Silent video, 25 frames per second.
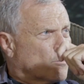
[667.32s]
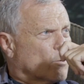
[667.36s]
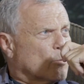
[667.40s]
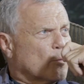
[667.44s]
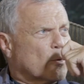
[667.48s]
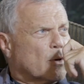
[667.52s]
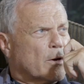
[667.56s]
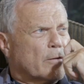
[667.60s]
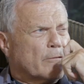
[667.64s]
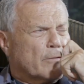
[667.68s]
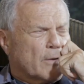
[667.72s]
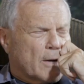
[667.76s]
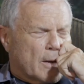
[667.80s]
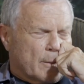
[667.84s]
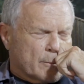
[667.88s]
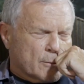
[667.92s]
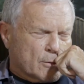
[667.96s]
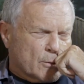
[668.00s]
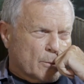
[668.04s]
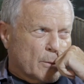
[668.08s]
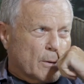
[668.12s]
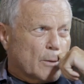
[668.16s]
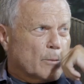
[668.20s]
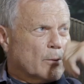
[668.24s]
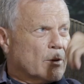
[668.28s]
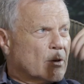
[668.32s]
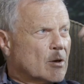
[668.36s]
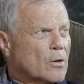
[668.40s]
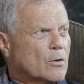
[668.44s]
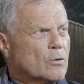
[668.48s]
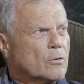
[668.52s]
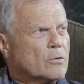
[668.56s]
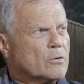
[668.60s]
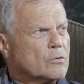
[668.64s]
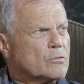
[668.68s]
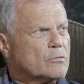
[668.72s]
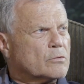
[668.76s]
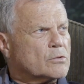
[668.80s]
or whatever it happens to be. We know
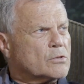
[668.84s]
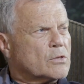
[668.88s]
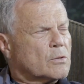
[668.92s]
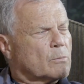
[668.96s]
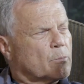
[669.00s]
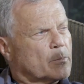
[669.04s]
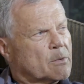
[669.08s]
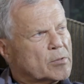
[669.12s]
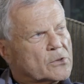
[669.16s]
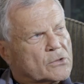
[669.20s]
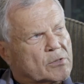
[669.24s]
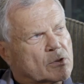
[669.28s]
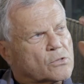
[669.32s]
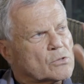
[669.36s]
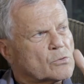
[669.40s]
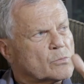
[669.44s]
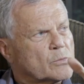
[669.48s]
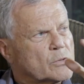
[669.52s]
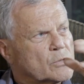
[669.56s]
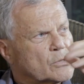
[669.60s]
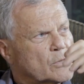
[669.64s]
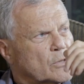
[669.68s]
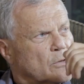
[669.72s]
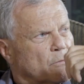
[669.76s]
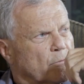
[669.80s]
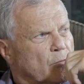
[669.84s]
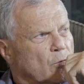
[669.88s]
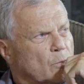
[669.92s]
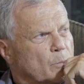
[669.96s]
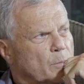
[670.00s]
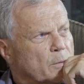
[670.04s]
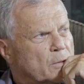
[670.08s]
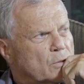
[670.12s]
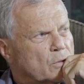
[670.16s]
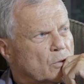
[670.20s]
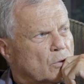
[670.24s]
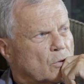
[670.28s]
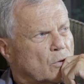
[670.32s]
you're interested in business. We serve you a
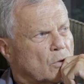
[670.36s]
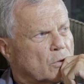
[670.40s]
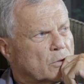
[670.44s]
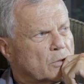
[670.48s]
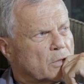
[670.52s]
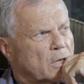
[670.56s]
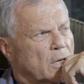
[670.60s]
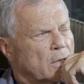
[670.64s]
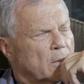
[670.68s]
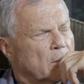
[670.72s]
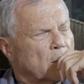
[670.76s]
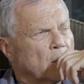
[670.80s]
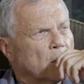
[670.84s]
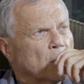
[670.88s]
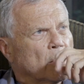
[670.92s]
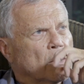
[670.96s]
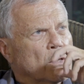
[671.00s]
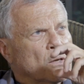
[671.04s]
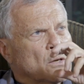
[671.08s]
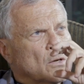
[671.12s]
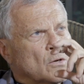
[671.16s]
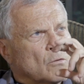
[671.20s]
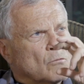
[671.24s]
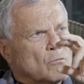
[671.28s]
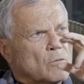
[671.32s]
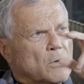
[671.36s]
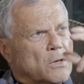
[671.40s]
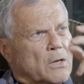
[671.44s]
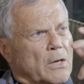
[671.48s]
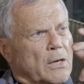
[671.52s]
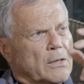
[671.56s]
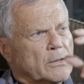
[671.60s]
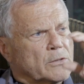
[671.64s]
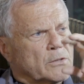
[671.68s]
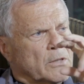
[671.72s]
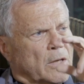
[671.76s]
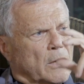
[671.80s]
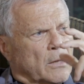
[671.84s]
piece of content
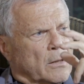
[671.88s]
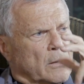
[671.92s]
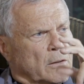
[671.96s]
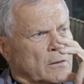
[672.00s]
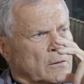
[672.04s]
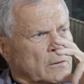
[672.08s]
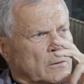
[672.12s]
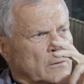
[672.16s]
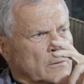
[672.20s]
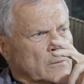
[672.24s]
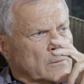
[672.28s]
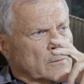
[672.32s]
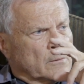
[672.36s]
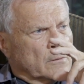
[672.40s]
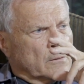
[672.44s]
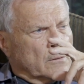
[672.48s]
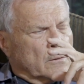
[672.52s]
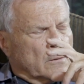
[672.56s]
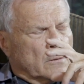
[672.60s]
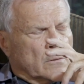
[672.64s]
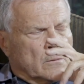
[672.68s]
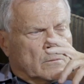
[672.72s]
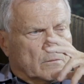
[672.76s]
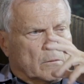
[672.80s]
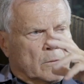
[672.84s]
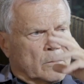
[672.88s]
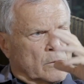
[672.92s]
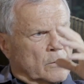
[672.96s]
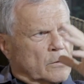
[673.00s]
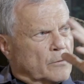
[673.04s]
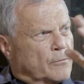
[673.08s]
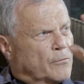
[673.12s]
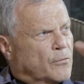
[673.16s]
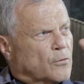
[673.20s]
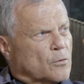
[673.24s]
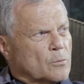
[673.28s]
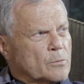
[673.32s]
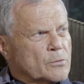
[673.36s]
relating the
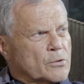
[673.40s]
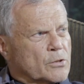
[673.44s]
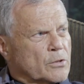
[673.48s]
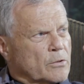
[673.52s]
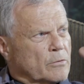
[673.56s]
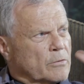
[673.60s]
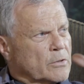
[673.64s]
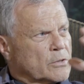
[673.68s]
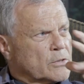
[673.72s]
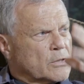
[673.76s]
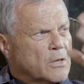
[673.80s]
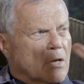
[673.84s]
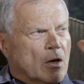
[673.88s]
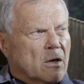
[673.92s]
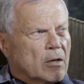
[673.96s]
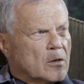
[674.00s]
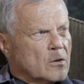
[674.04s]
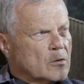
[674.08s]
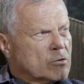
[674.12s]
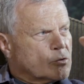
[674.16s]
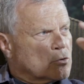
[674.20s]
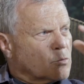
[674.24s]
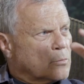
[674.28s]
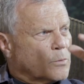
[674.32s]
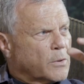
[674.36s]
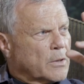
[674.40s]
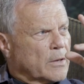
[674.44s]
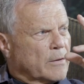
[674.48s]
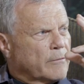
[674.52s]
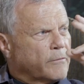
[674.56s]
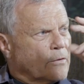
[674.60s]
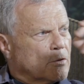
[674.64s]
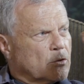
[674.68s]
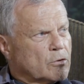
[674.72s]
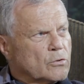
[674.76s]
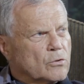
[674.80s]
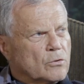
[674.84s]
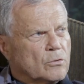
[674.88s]
film series Narcos or
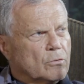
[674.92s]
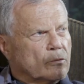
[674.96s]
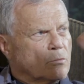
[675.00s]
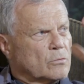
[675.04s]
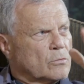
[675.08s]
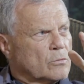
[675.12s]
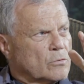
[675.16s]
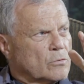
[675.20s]
whatever to